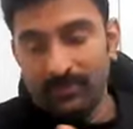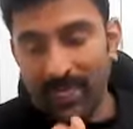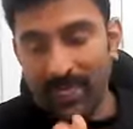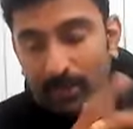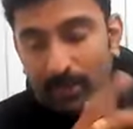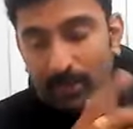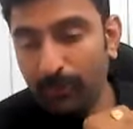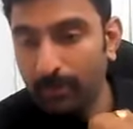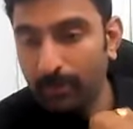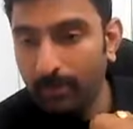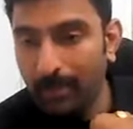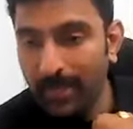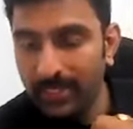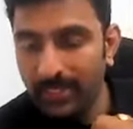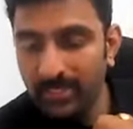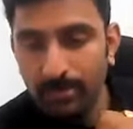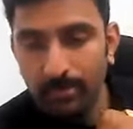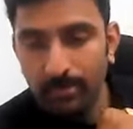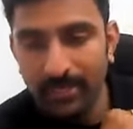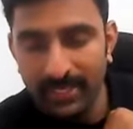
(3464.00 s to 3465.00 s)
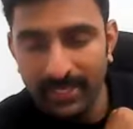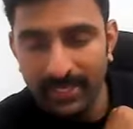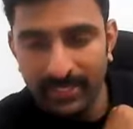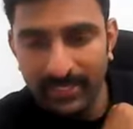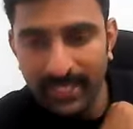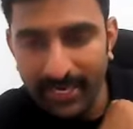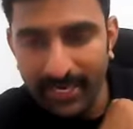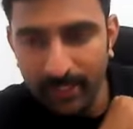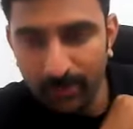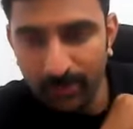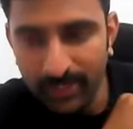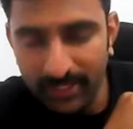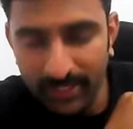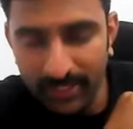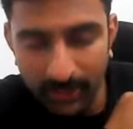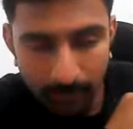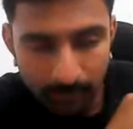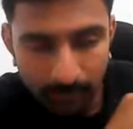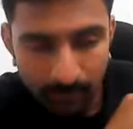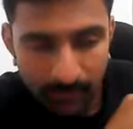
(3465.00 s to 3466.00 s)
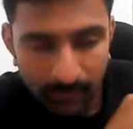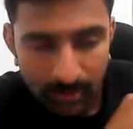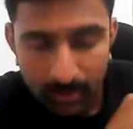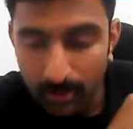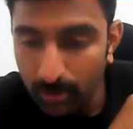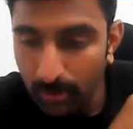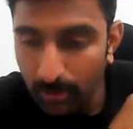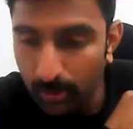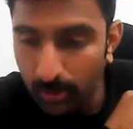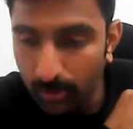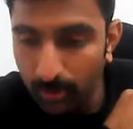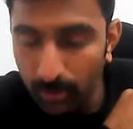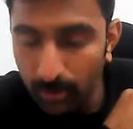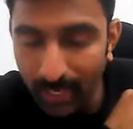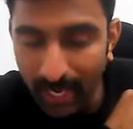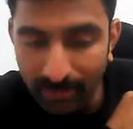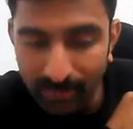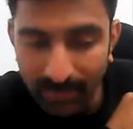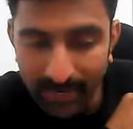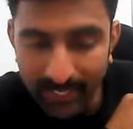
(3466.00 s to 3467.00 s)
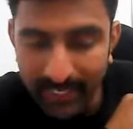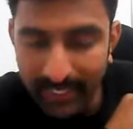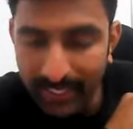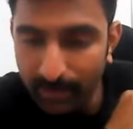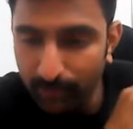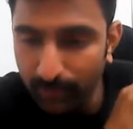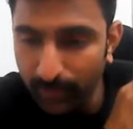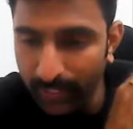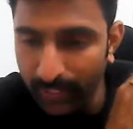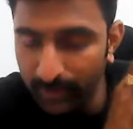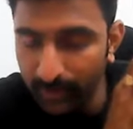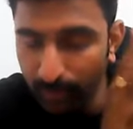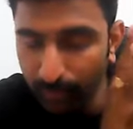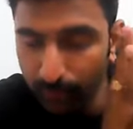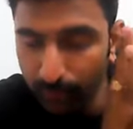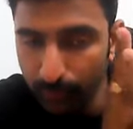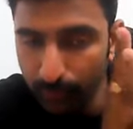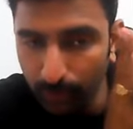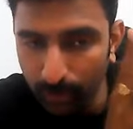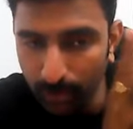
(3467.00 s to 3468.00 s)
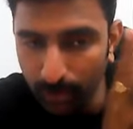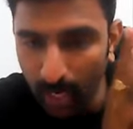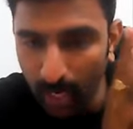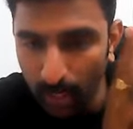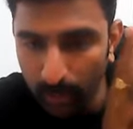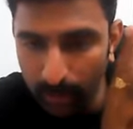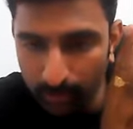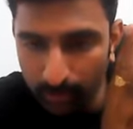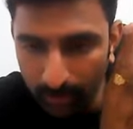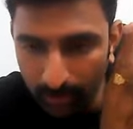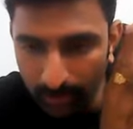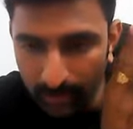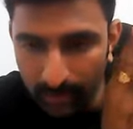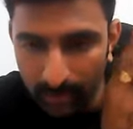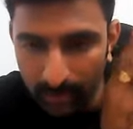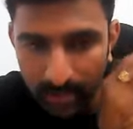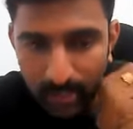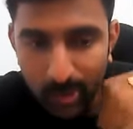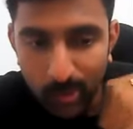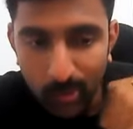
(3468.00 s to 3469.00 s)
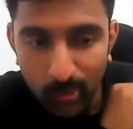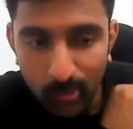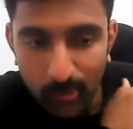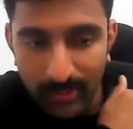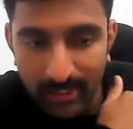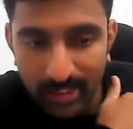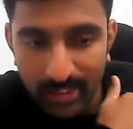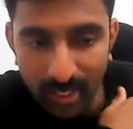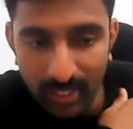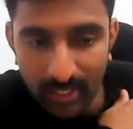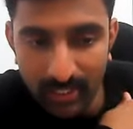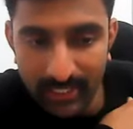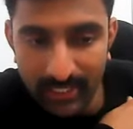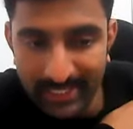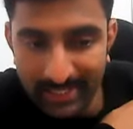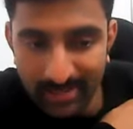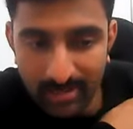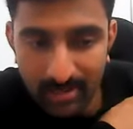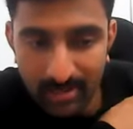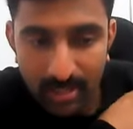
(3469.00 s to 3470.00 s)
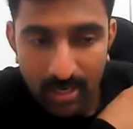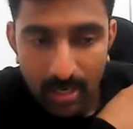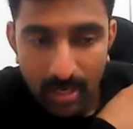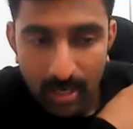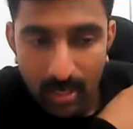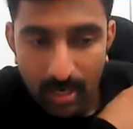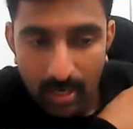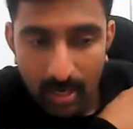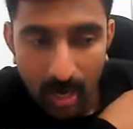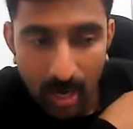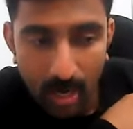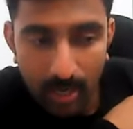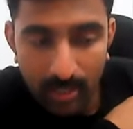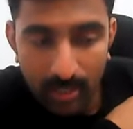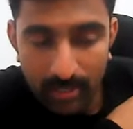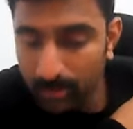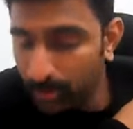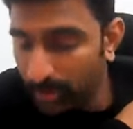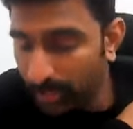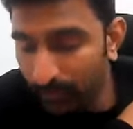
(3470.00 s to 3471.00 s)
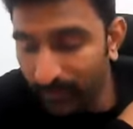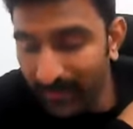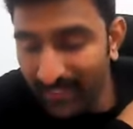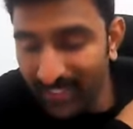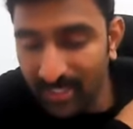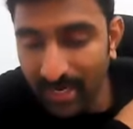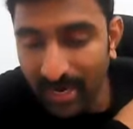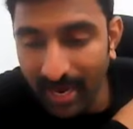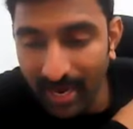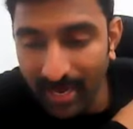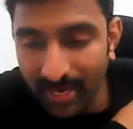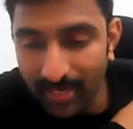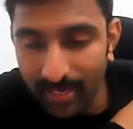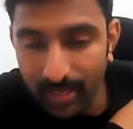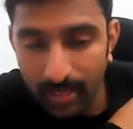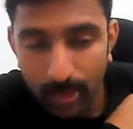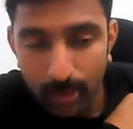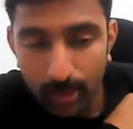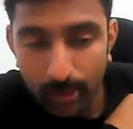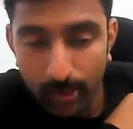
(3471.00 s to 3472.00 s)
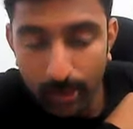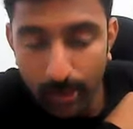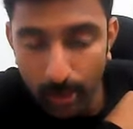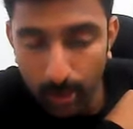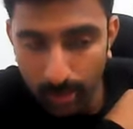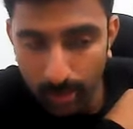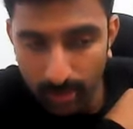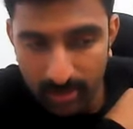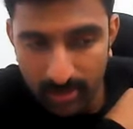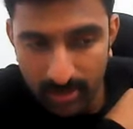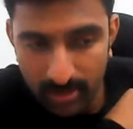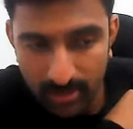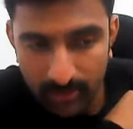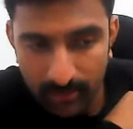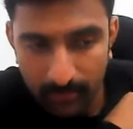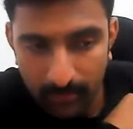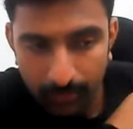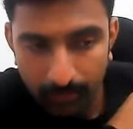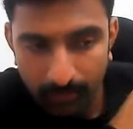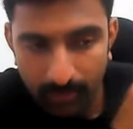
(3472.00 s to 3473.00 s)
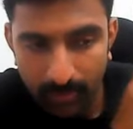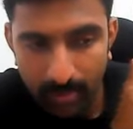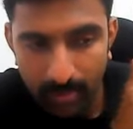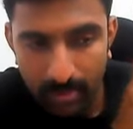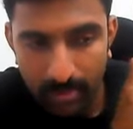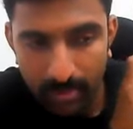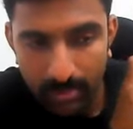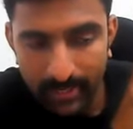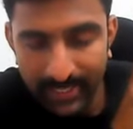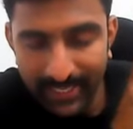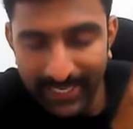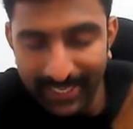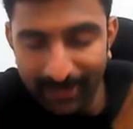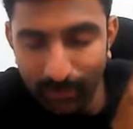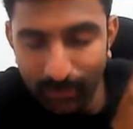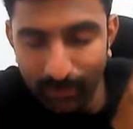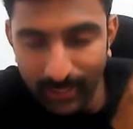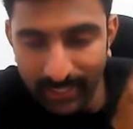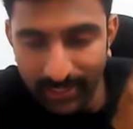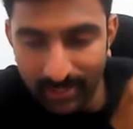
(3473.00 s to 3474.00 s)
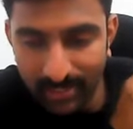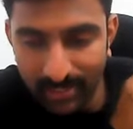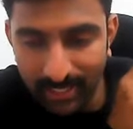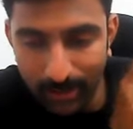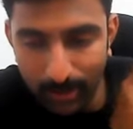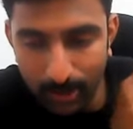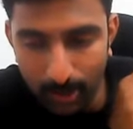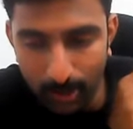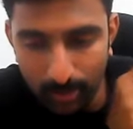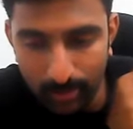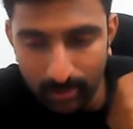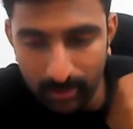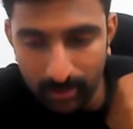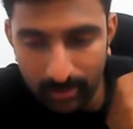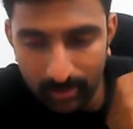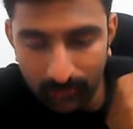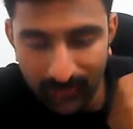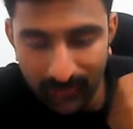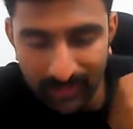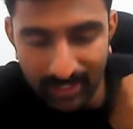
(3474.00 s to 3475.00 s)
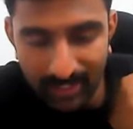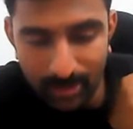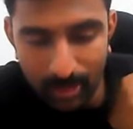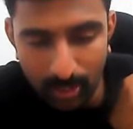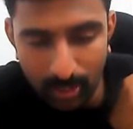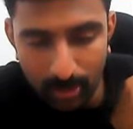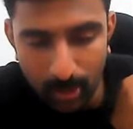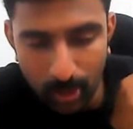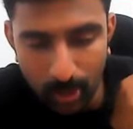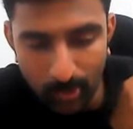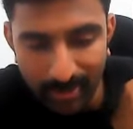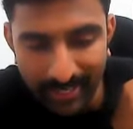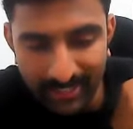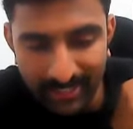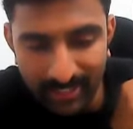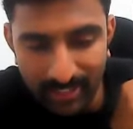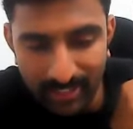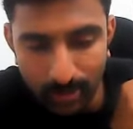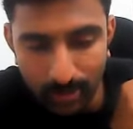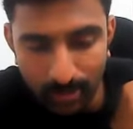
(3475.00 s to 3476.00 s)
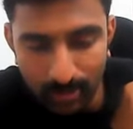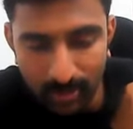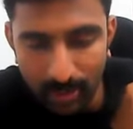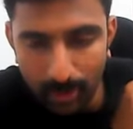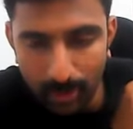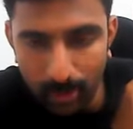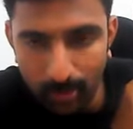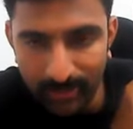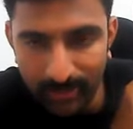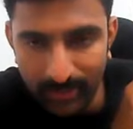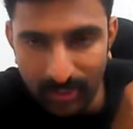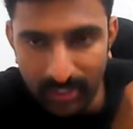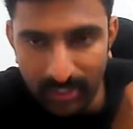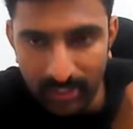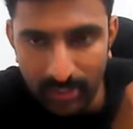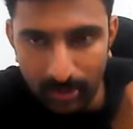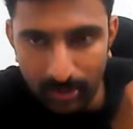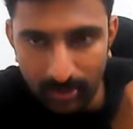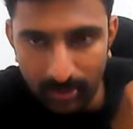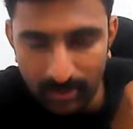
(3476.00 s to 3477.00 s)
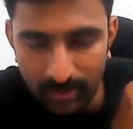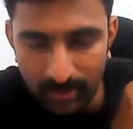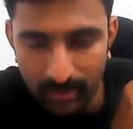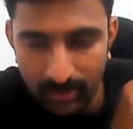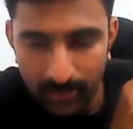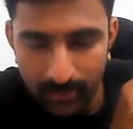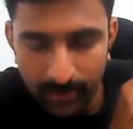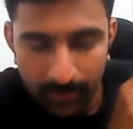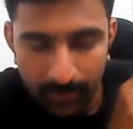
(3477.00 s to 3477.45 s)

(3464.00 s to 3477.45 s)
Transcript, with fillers: Thank you for participating in the activity. So you have identified the four hormones, which is, or sorry, which are dose, DOSC dose, which is not Covaxin dose or Covishield dose.